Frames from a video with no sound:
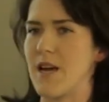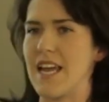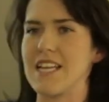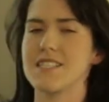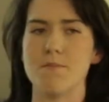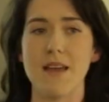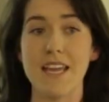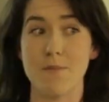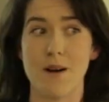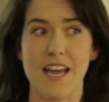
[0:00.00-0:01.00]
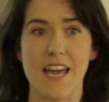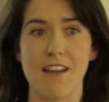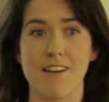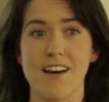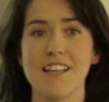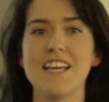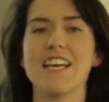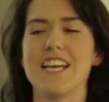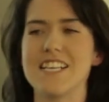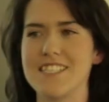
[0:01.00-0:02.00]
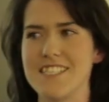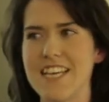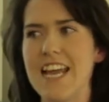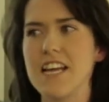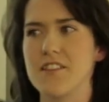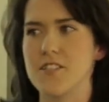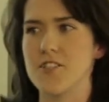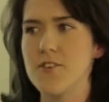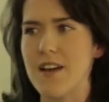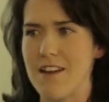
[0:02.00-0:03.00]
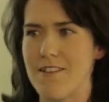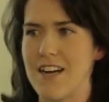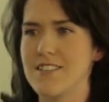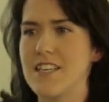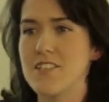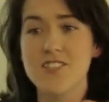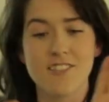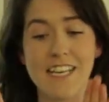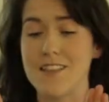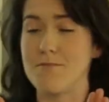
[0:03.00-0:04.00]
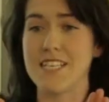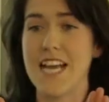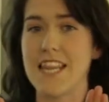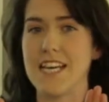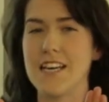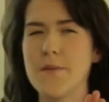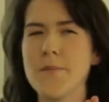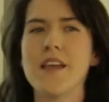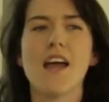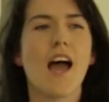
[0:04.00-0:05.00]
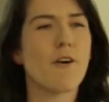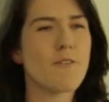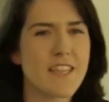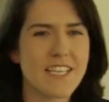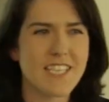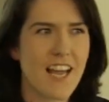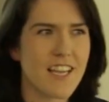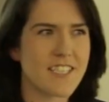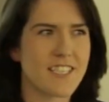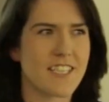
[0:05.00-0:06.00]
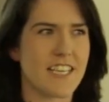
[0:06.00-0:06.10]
way to make a biaryl is to take the two aryls and just stick them together. However, the challenge to